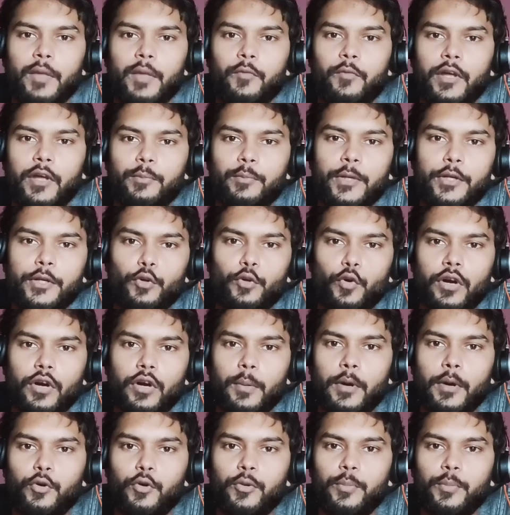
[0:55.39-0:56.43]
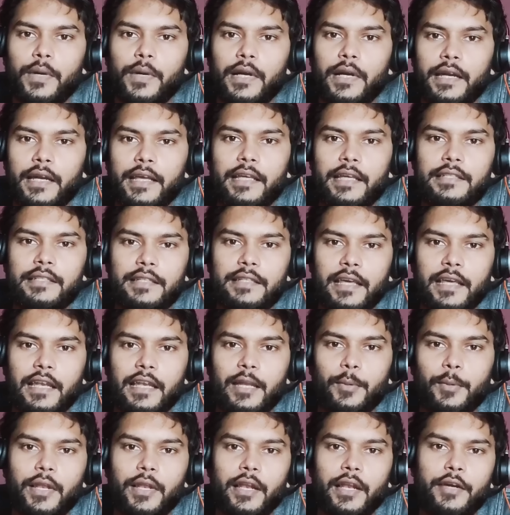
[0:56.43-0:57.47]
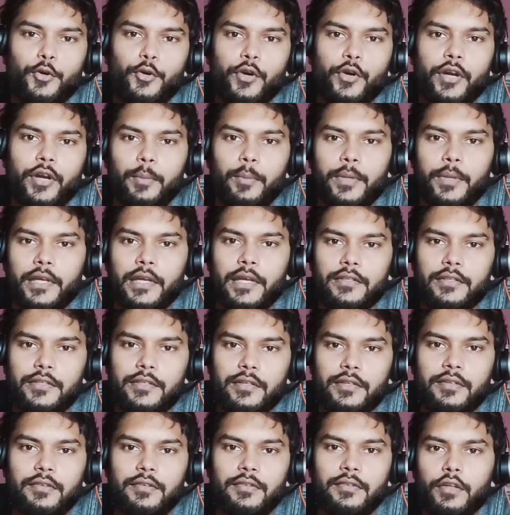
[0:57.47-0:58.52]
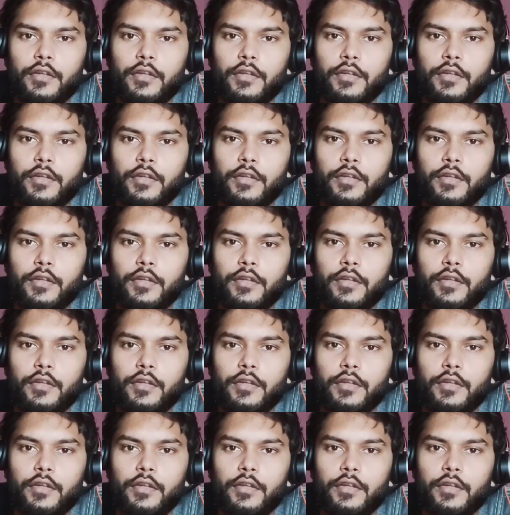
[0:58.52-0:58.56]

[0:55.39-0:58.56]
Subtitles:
when we talk about building a scalable Android application.